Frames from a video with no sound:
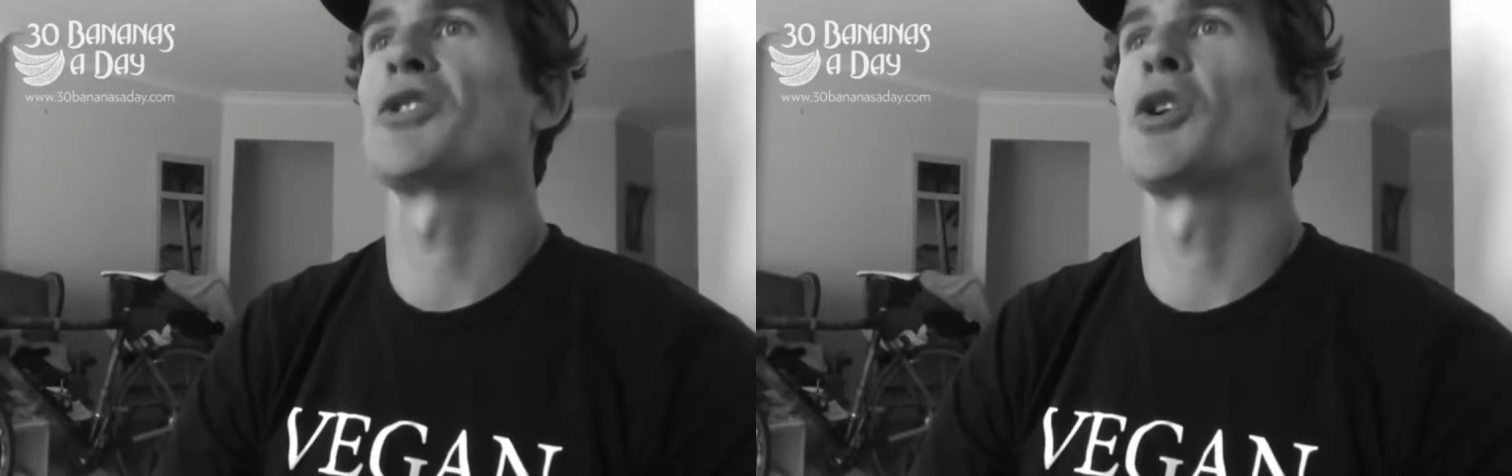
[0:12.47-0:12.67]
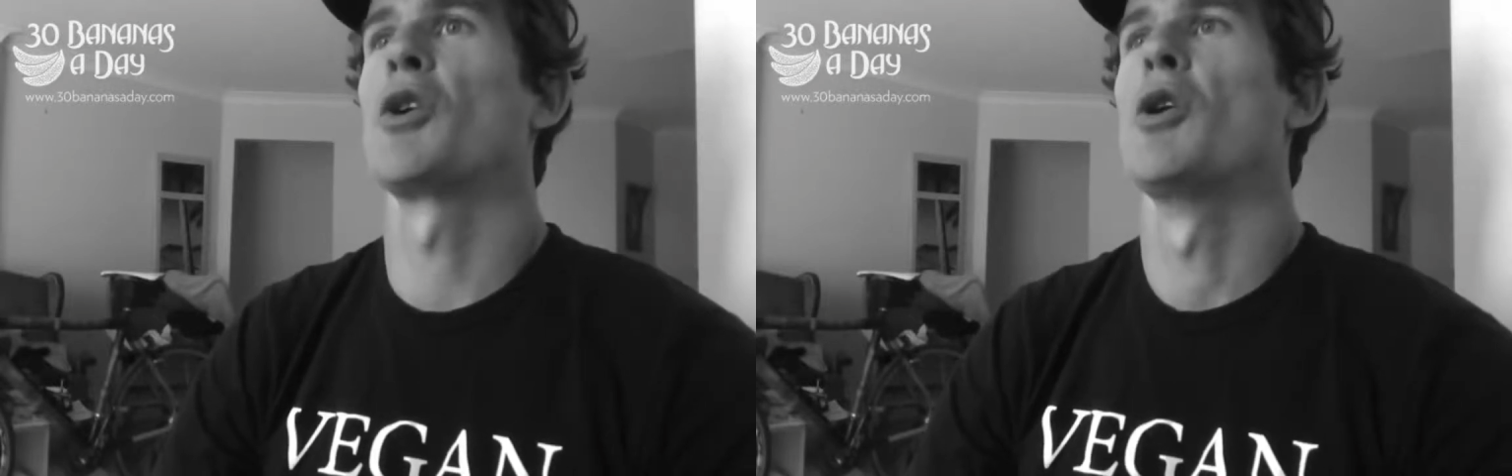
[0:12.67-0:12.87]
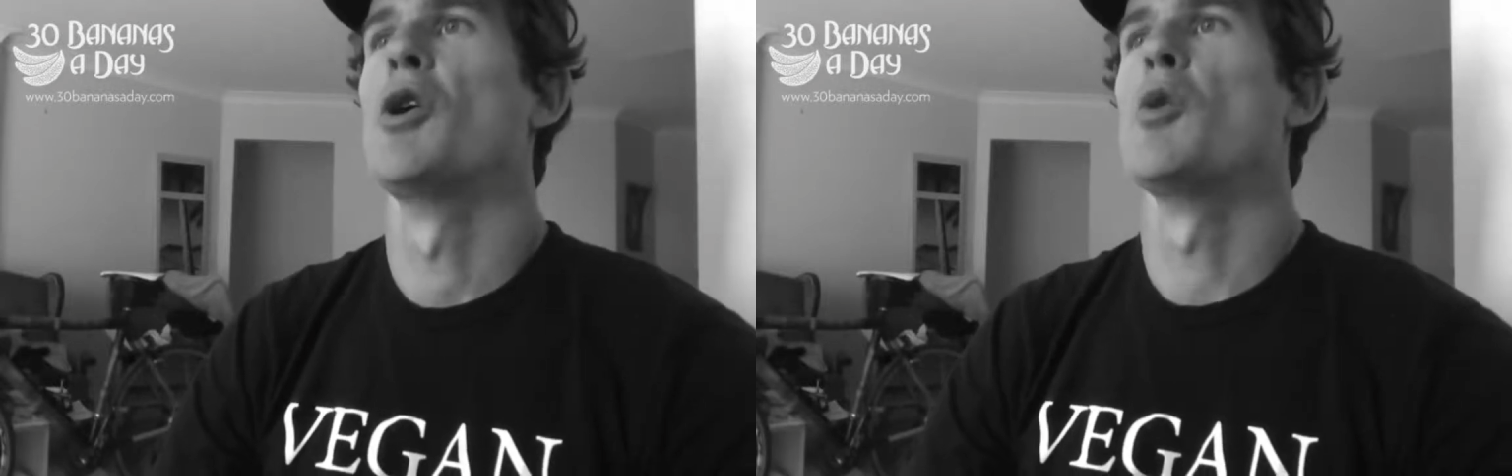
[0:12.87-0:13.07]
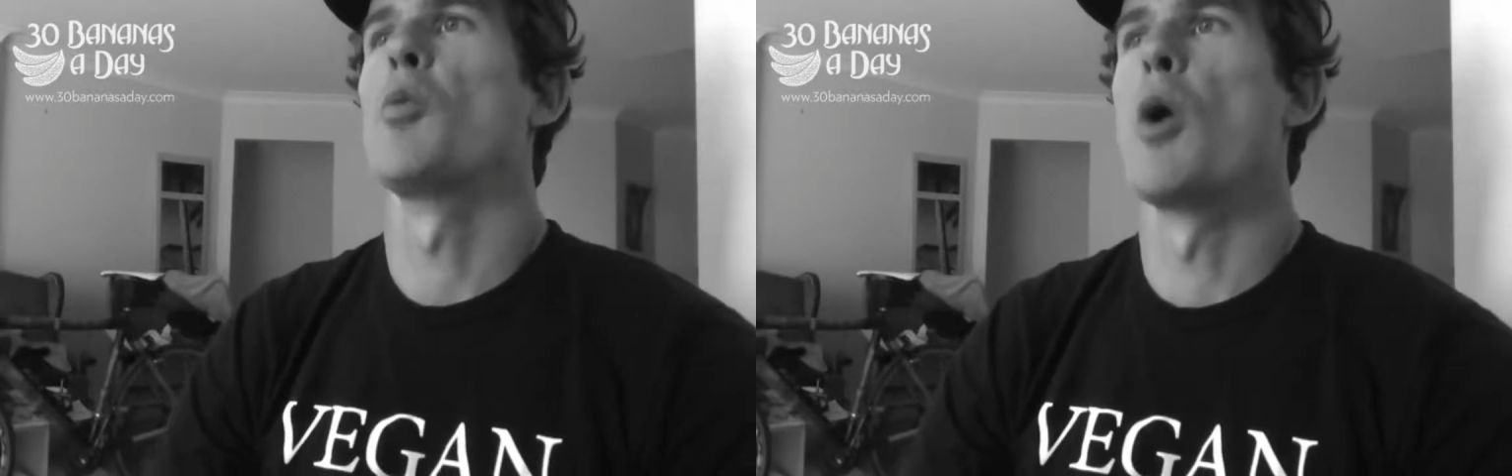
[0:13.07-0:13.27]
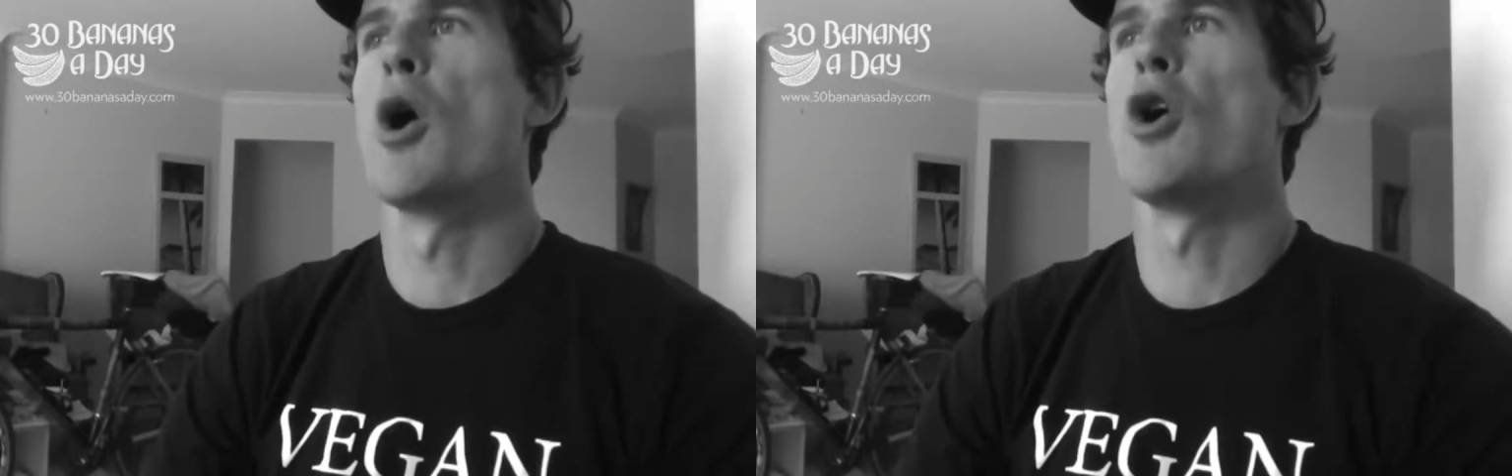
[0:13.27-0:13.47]
and I got
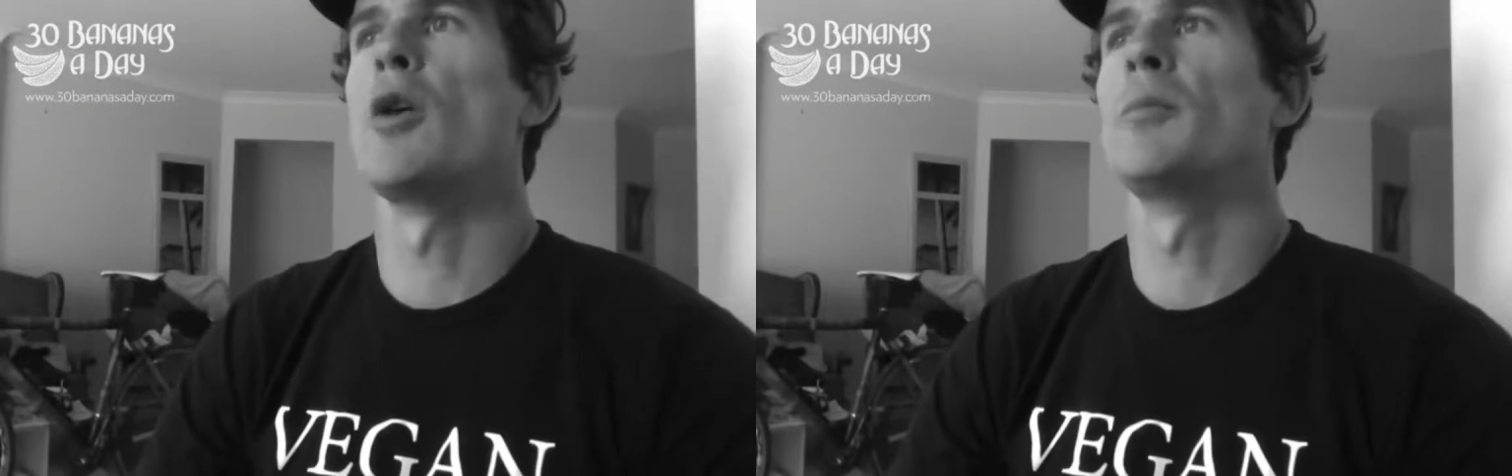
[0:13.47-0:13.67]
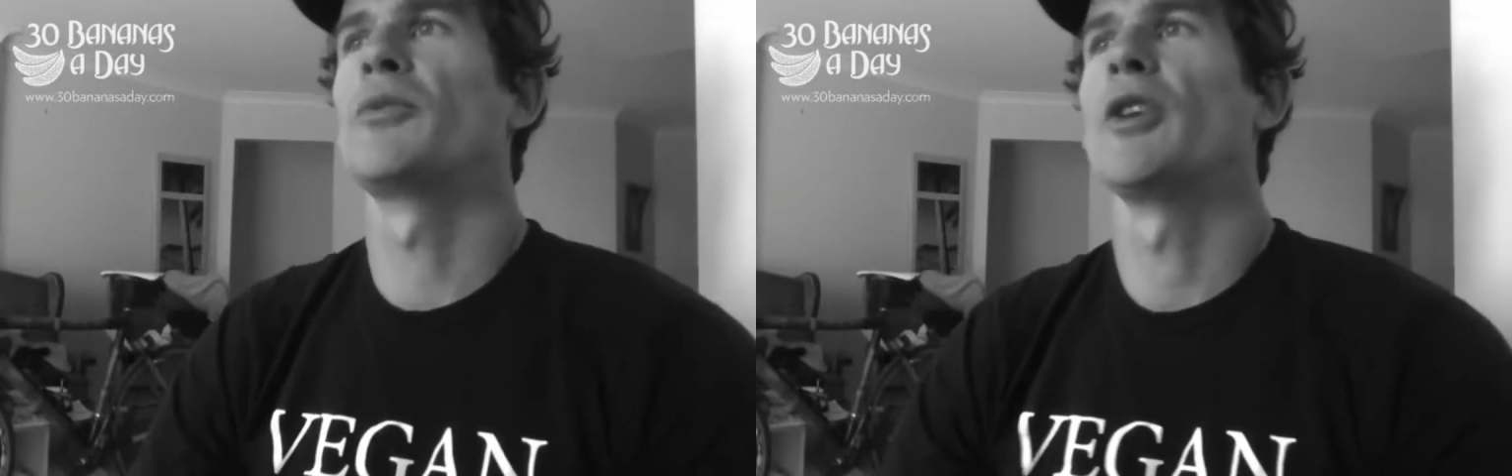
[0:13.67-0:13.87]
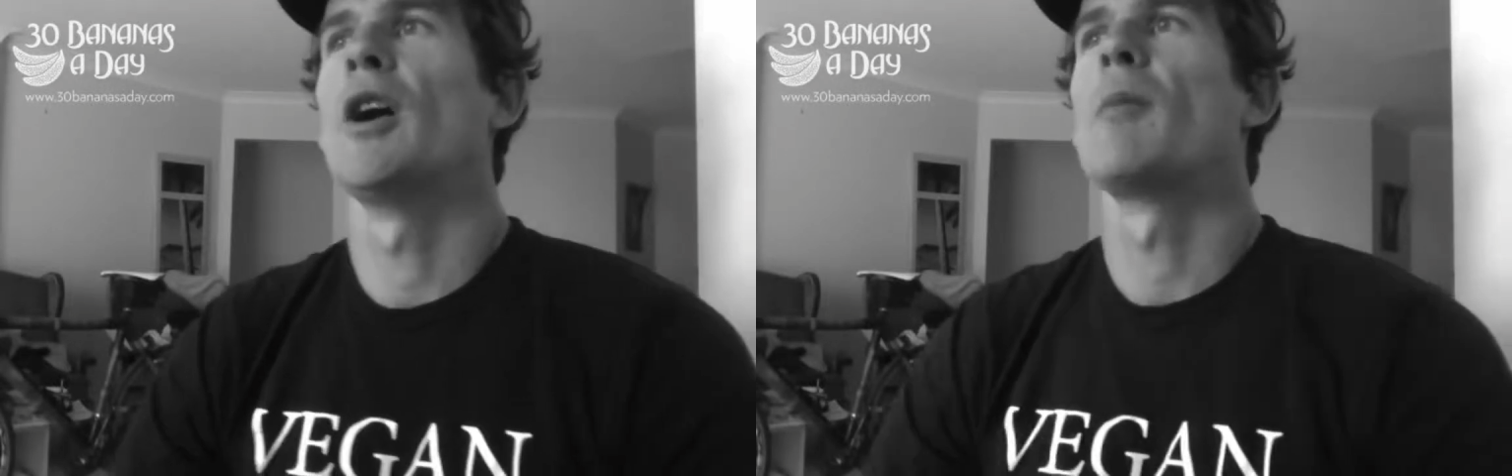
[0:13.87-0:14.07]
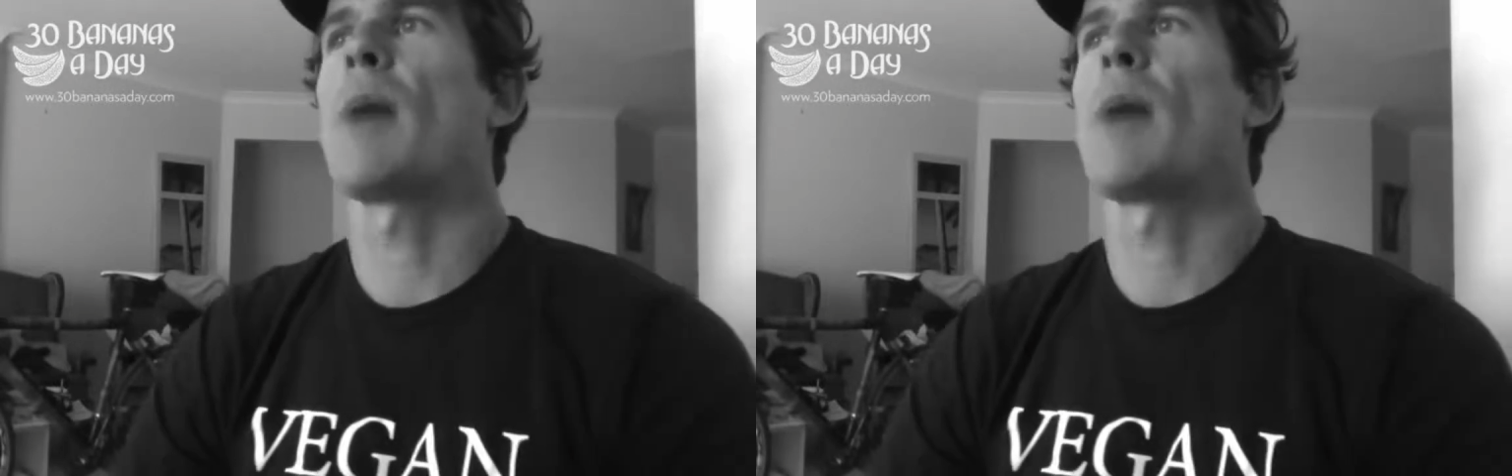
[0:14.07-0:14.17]
worms,